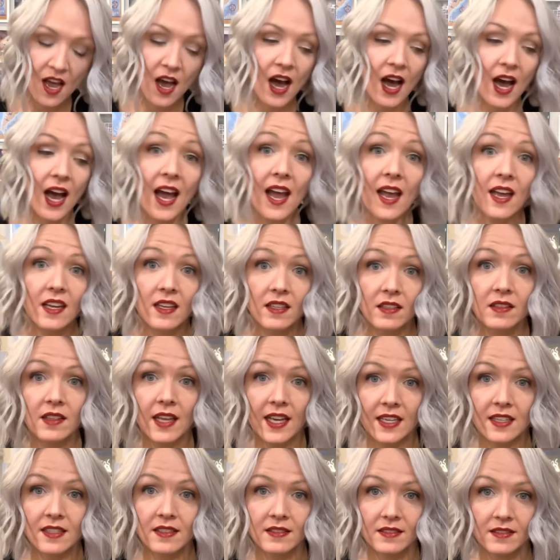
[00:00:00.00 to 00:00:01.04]

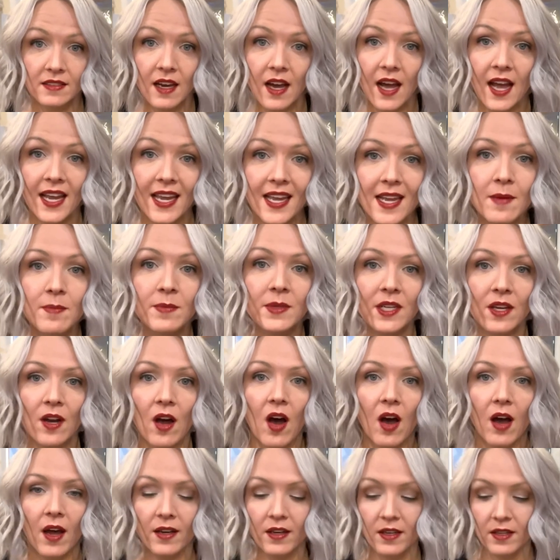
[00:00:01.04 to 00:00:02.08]
I hemmed and
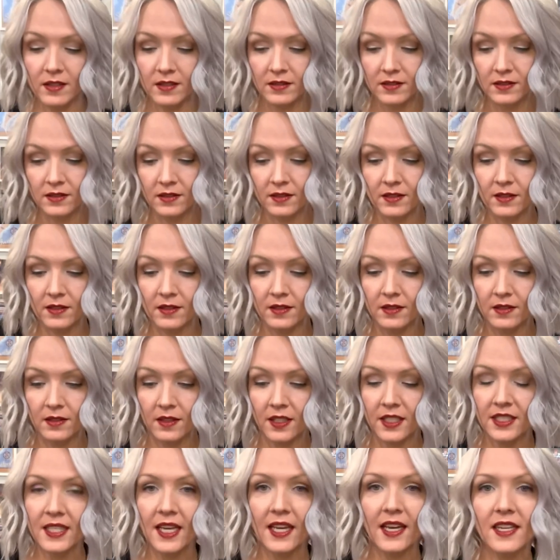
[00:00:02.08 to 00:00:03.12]
hawed.
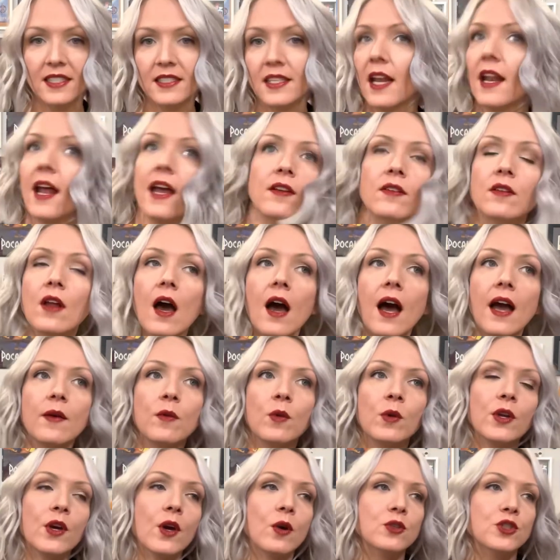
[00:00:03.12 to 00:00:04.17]
Because like I said, I
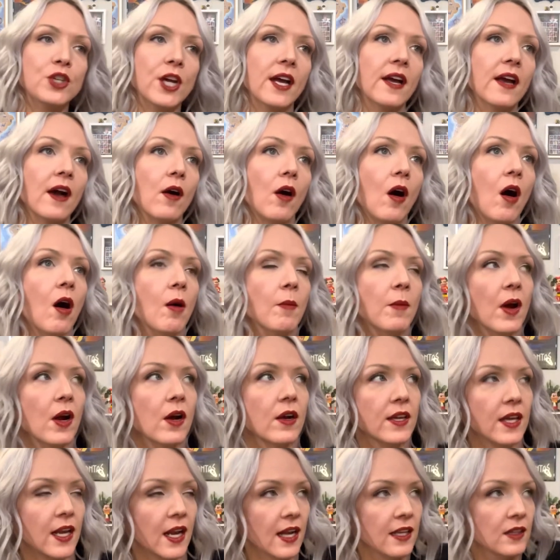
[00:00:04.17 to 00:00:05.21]
would go check out
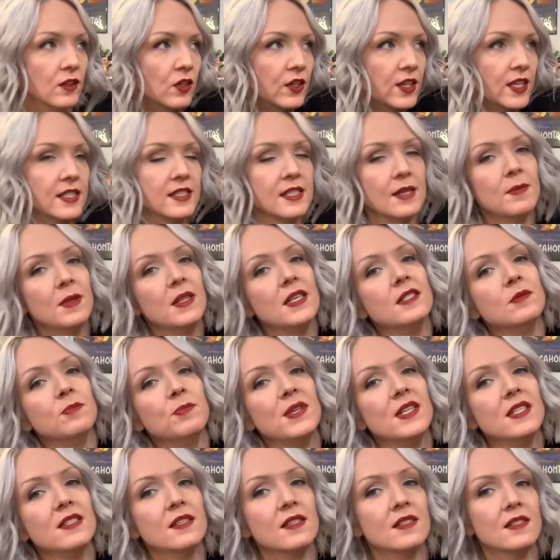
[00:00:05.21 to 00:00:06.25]
Hallmark and I'd look at some of these
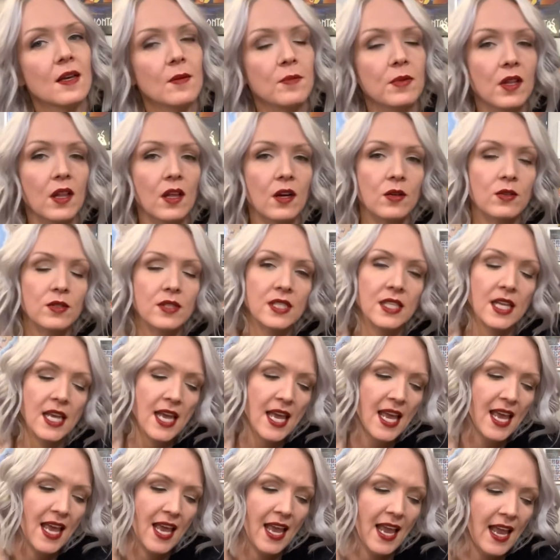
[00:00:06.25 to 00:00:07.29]
pieces up close.
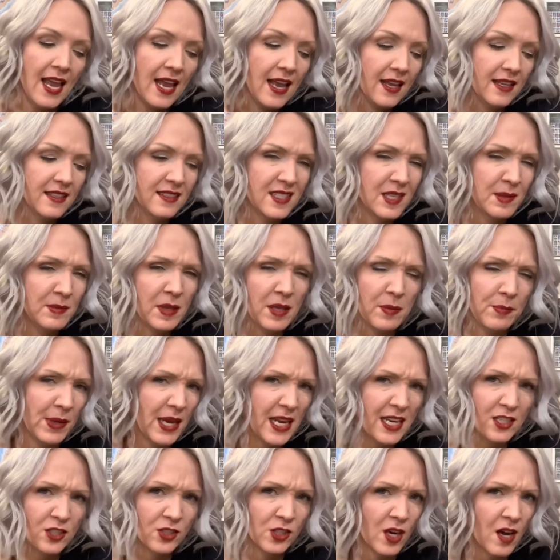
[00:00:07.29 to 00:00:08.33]
And some of the
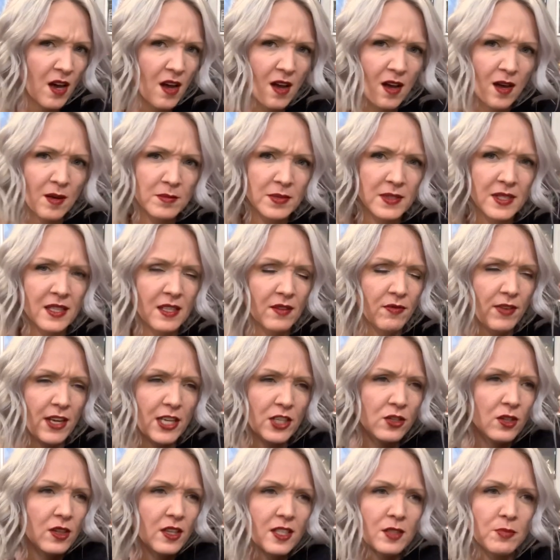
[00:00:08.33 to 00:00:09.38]
paint jobs and the
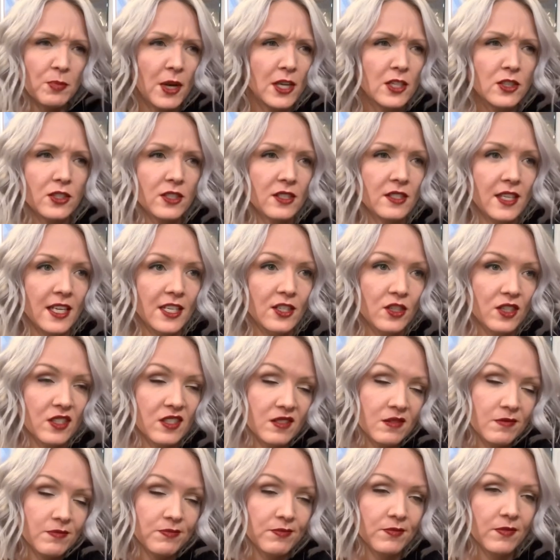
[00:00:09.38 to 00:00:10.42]
facial expressions, they just,